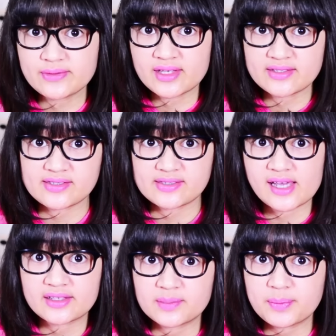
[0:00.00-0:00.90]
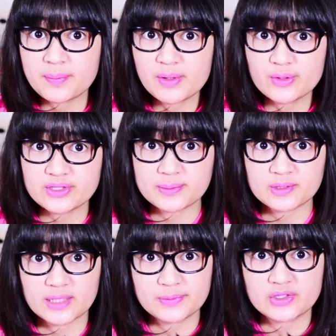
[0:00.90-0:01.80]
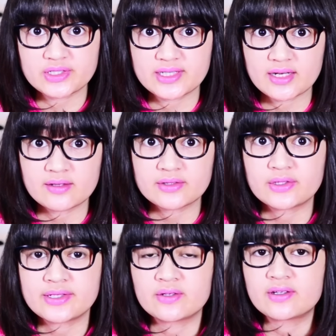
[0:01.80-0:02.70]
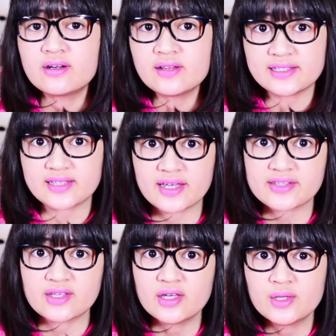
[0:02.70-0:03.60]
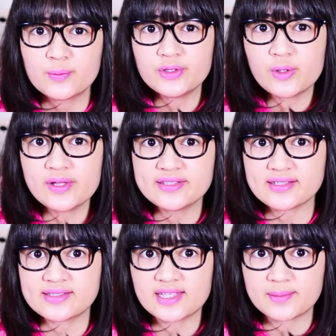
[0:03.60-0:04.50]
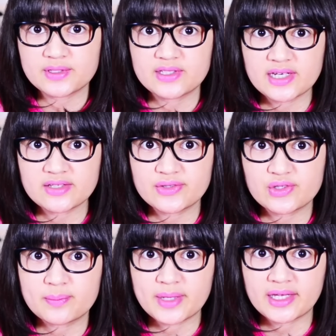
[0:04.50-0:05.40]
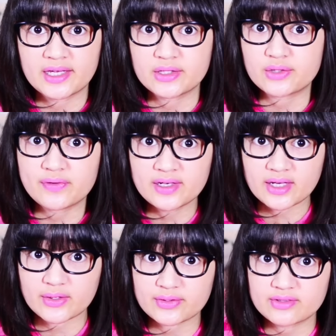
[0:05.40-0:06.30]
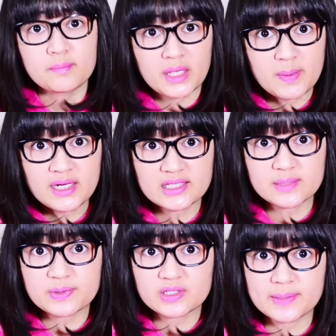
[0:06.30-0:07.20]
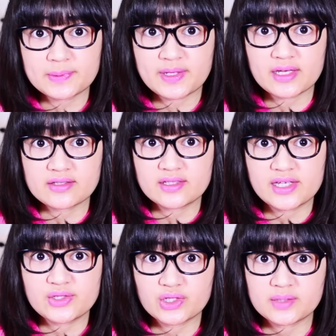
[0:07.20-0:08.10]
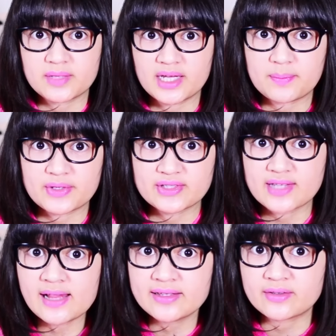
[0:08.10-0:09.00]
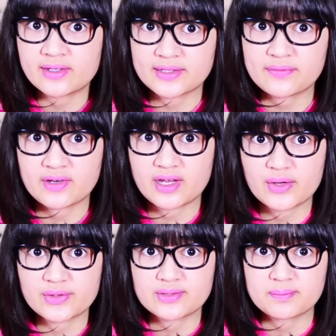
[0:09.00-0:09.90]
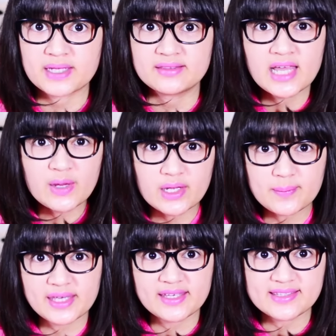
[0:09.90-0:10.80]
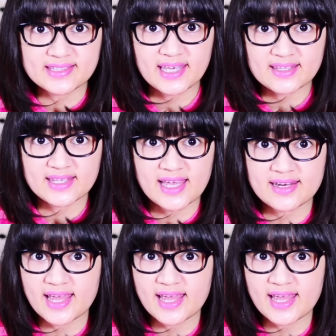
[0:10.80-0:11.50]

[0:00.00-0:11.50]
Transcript: to this is that the people who subscribe to your channel during your early days won't always accept the changes you're making in your videos. Maybe they subscribed because they enjoyed my personality related videos, but now I'm making skits and